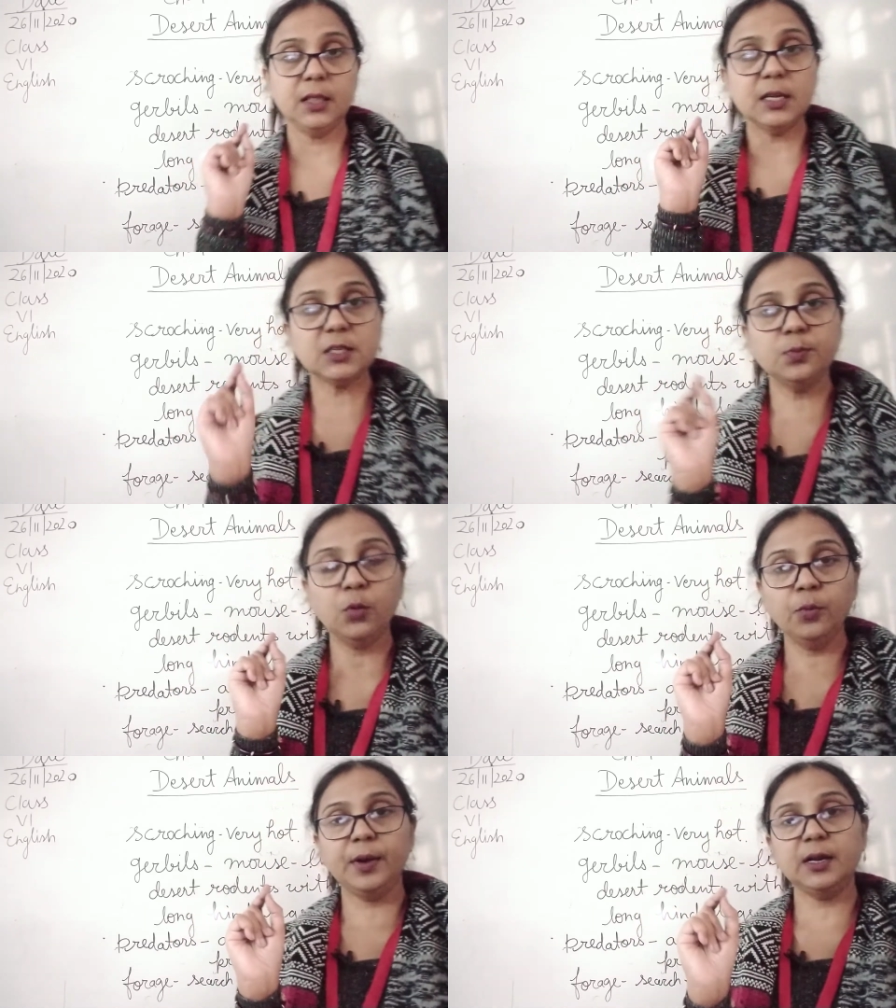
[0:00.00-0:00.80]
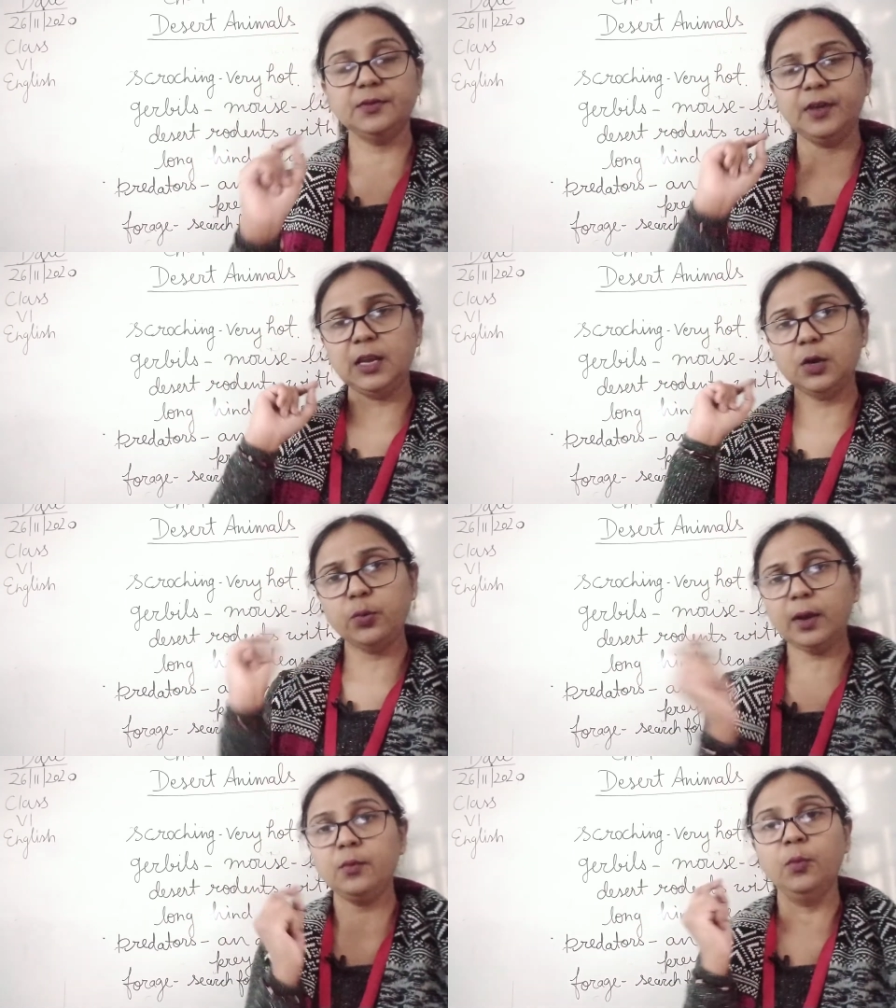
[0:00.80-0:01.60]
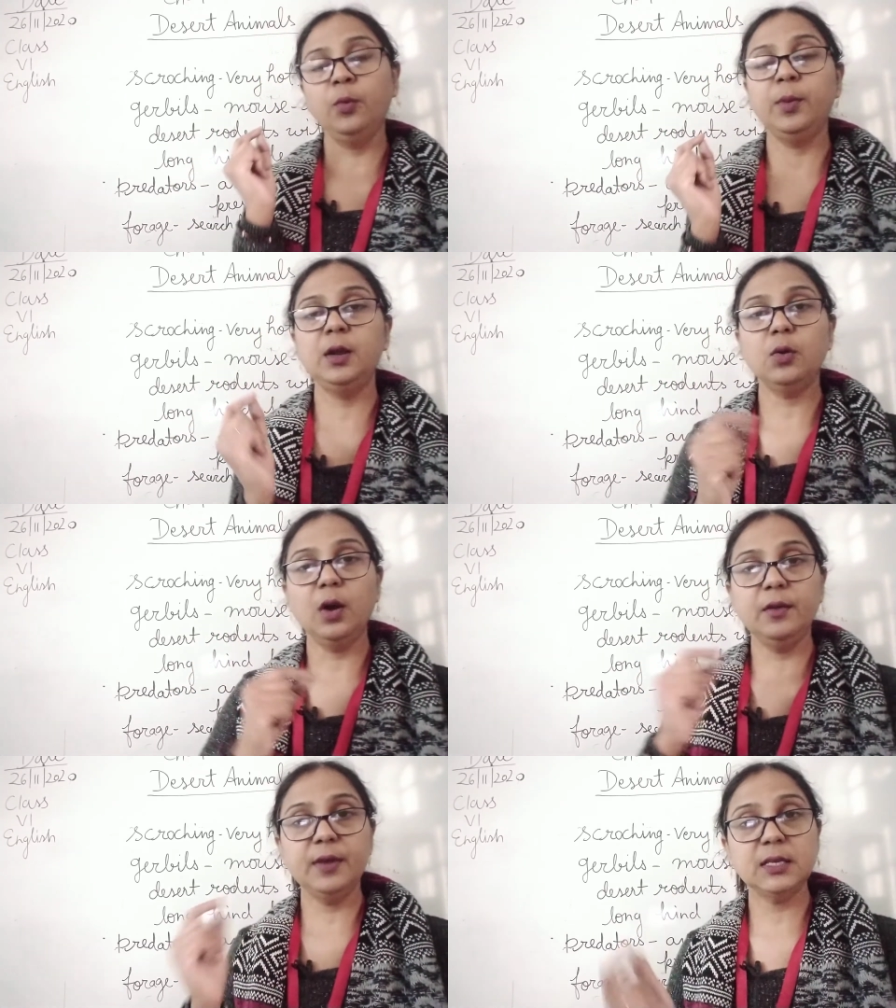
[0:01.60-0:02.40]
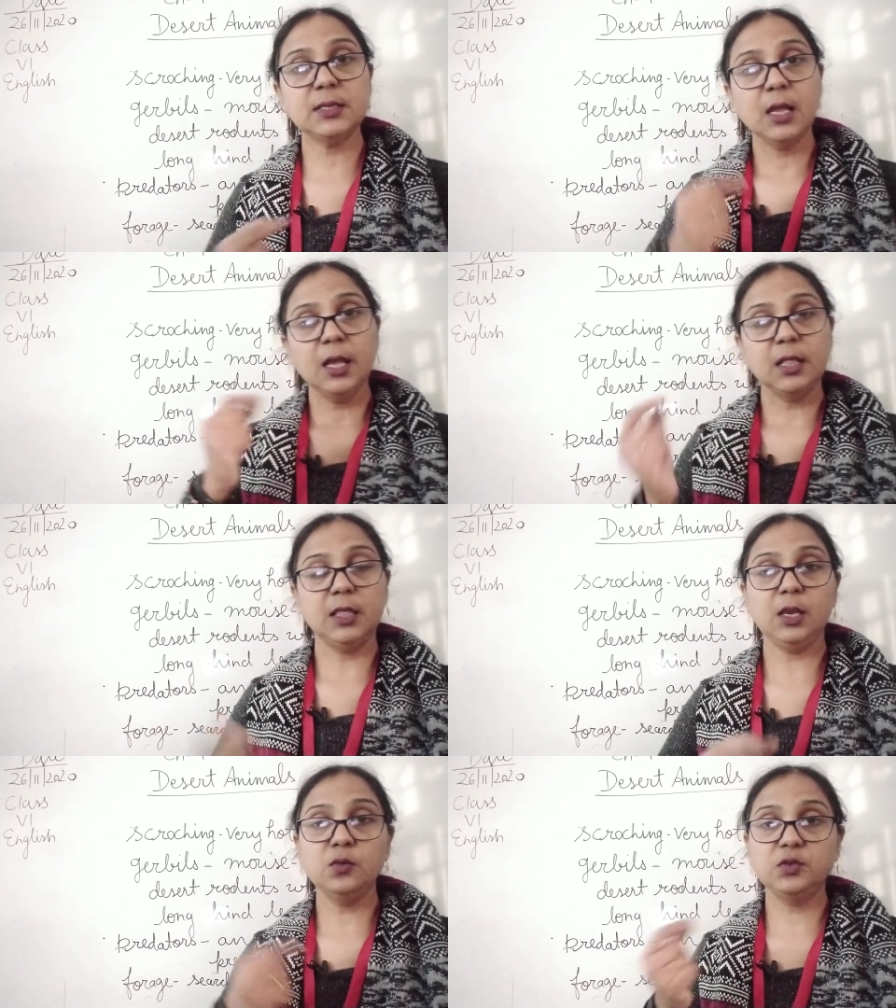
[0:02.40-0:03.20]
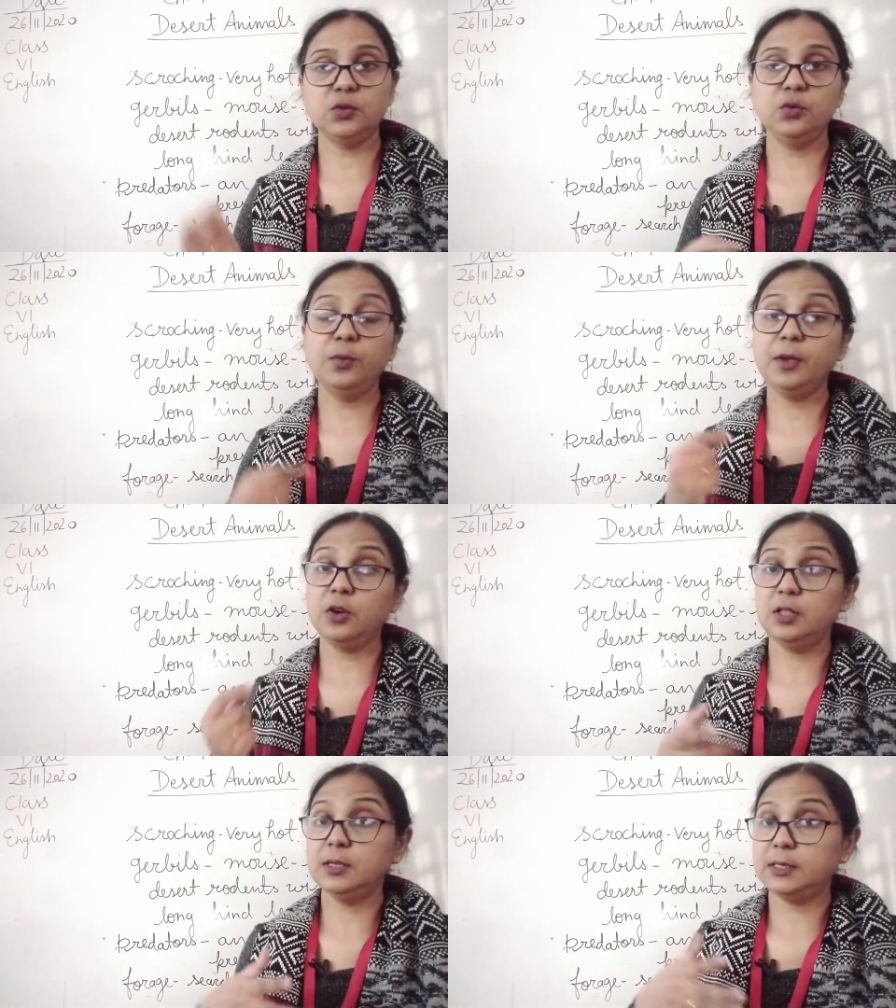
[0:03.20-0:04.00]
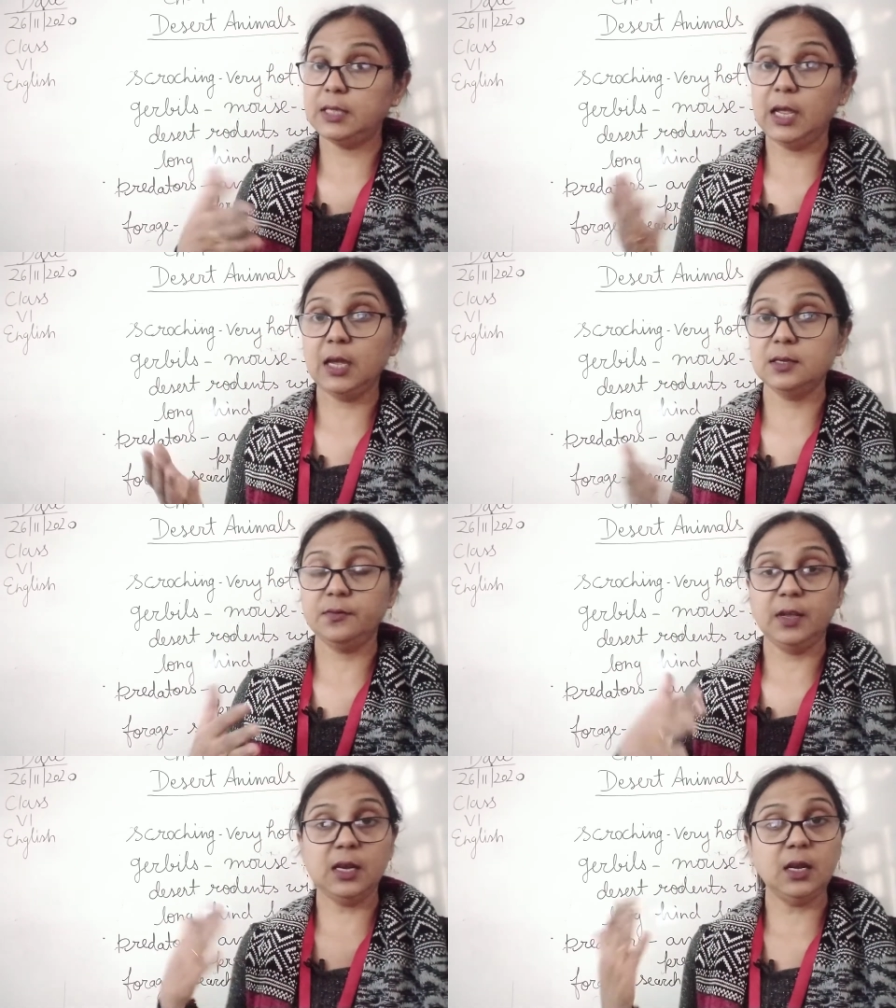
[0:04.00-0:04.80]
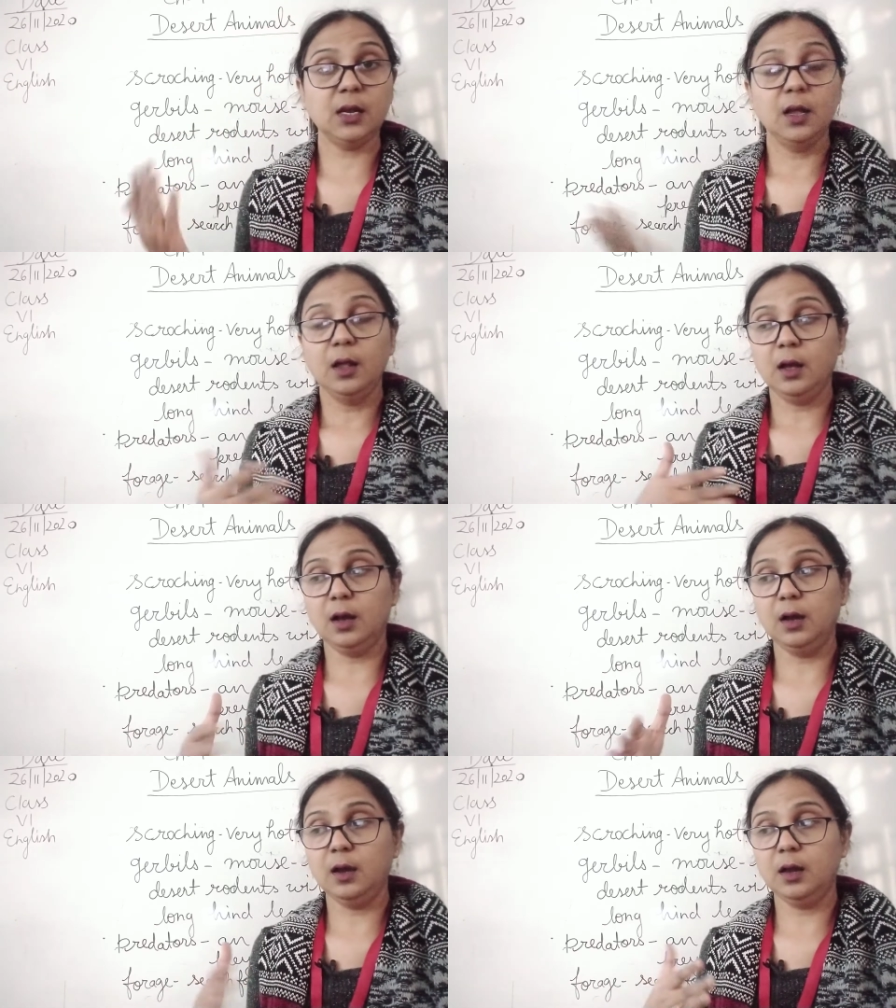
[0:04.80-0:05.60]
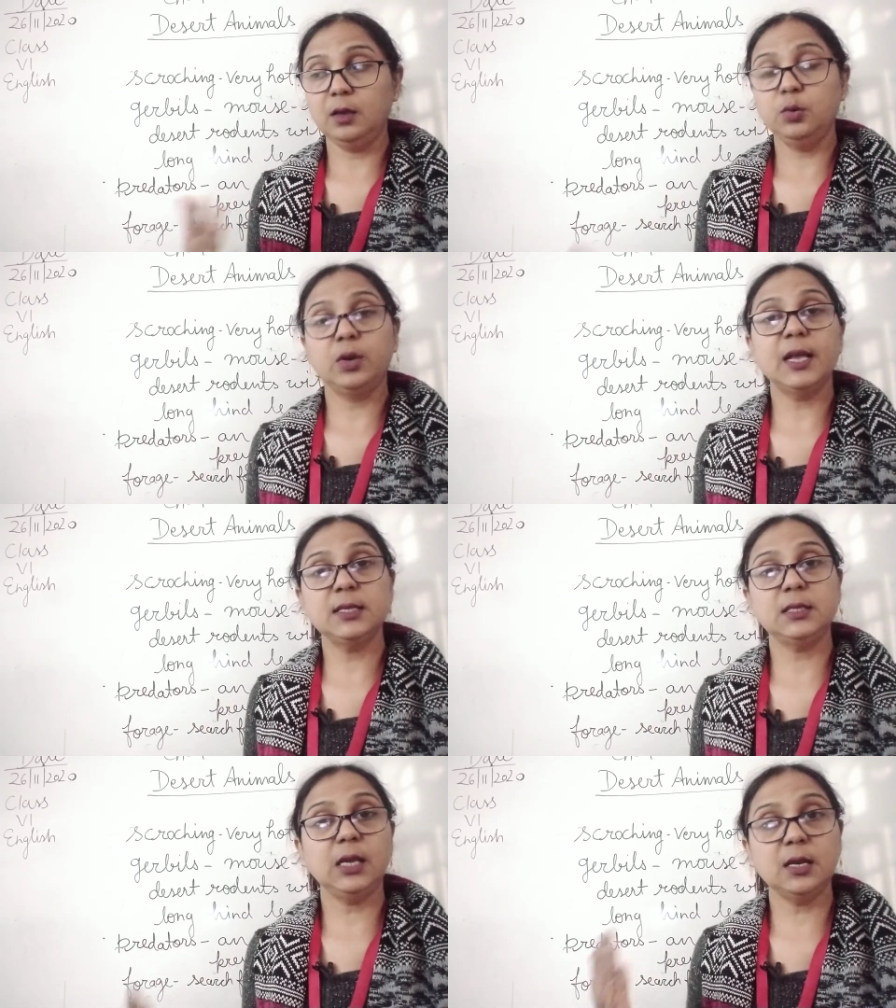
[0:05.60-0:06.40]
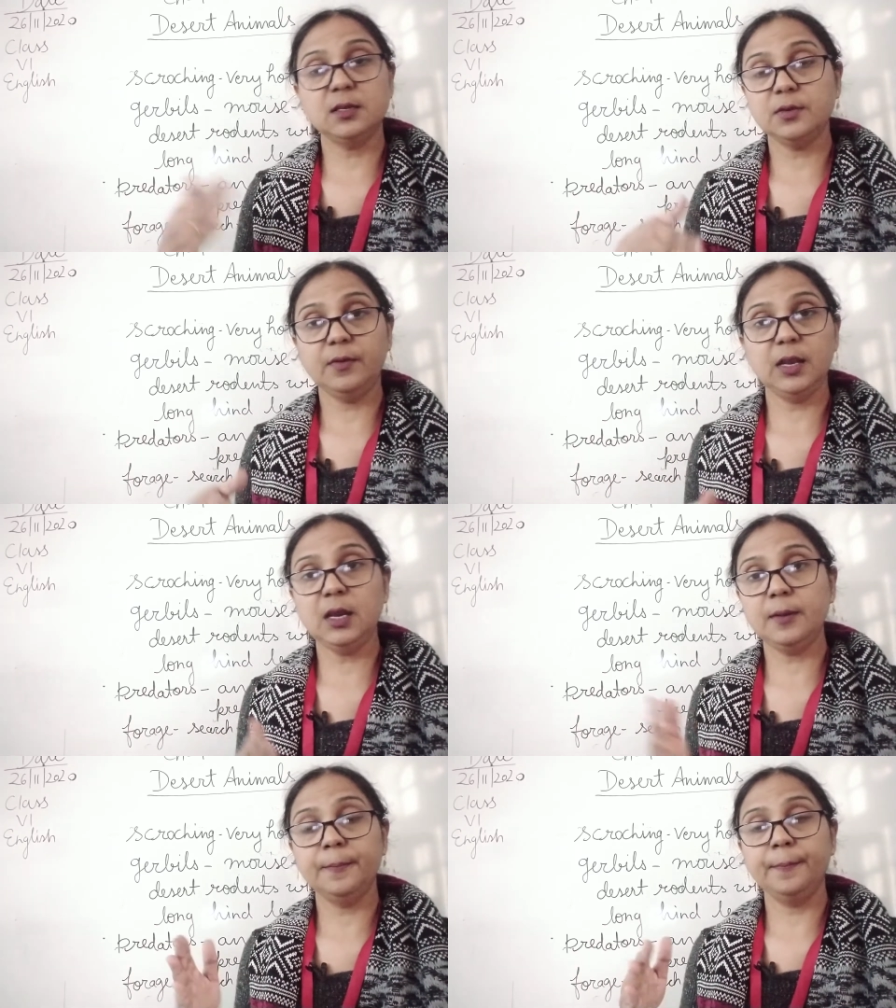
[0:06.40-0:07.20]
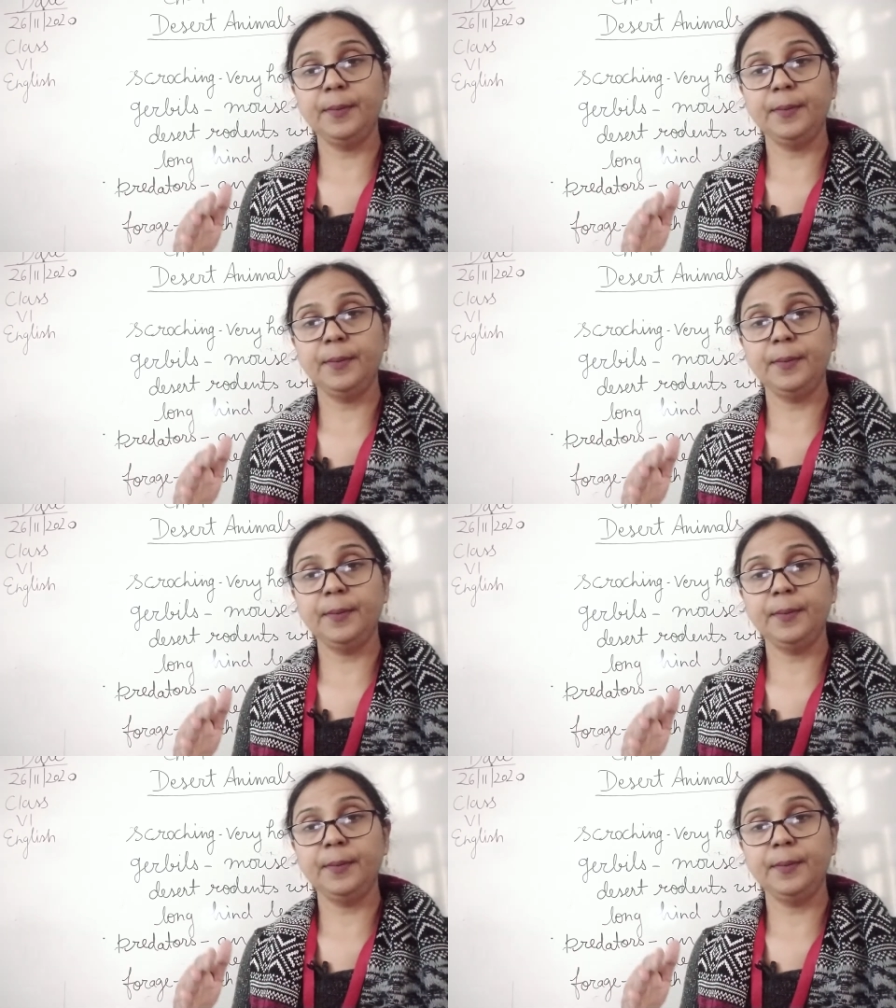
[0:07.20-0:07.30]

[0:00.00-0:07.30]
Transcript: this movement, very quick movement always they used to do, because the snake is very, you can see it's a very